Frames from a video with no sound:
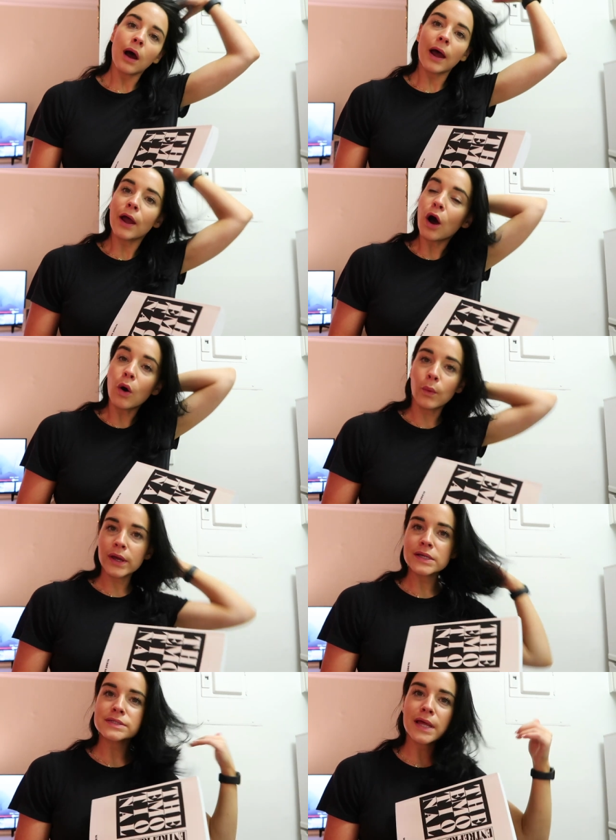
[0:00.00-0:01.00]
I
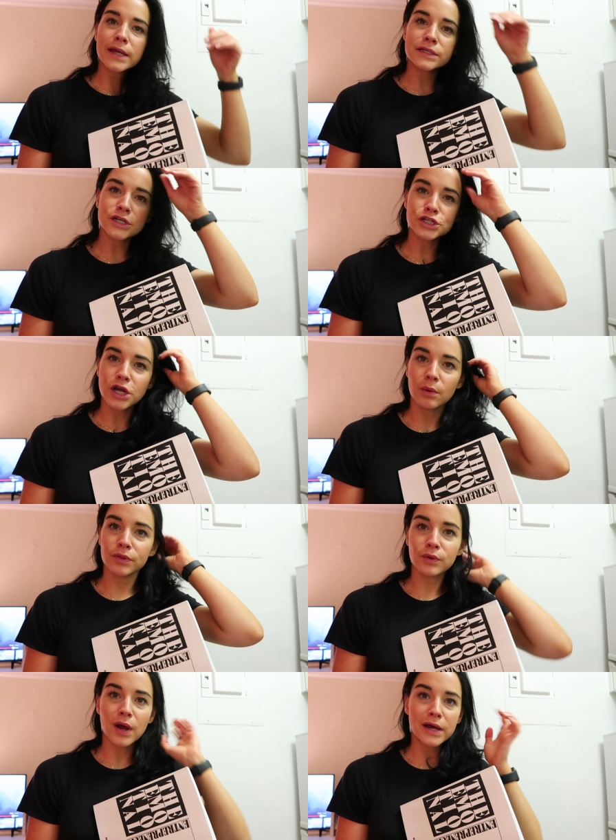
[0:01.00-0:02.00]
always like to share
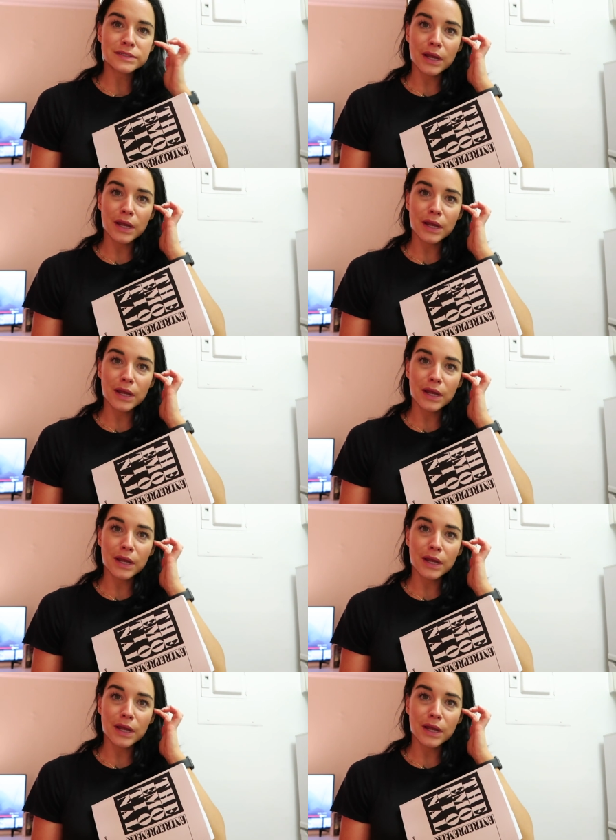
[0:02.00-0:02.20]
with you guys